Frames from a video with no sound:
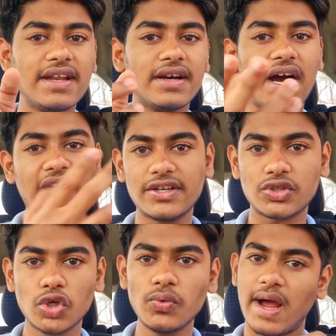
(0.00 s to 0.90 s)
I
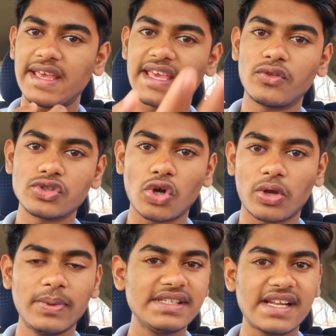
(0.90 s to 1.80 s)
gave those
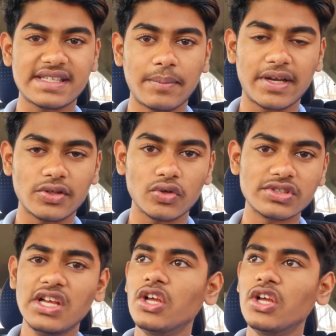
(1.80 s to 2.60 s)
documents and I submitted those.